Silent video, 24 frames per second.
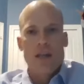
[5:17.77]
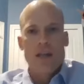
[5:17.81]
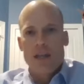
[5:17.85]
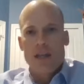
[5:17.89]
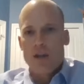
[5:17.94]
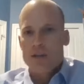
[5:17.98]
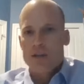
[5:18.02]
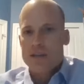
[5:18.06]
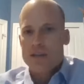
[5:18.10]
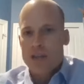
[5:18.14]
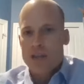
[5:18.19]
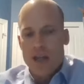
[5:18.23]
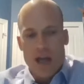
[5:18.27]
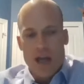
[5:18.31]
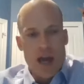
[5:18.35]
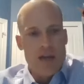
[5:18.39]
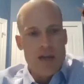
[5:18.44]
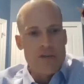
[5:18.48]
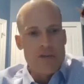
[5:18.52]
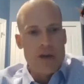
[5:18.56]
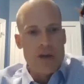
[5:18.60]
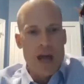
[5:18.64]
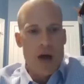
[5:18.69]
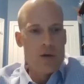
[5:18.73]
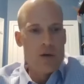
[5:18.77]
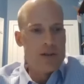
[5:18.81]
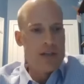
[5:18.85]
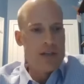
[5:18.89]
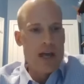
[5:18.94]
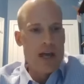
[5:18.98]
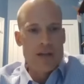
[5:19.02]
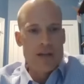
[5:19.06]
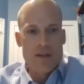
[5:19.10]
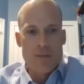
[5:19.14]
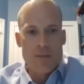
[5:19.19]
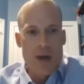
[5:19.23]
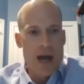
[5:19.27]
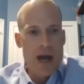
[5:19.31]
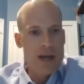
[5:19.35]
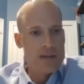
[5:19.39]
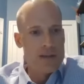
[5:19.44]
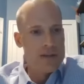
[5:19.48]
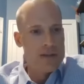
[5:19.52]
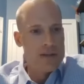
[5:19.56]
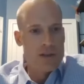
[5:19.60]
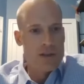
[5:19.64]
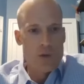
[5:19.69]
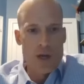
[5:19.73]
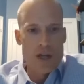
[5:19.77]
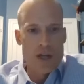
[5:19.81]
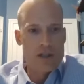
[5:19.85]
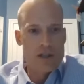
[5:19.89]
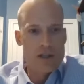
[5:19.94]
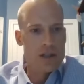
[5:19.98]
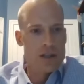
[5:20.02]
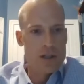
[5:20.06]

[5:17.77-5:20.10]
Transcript: you know, it's like kind of an outside the box situation,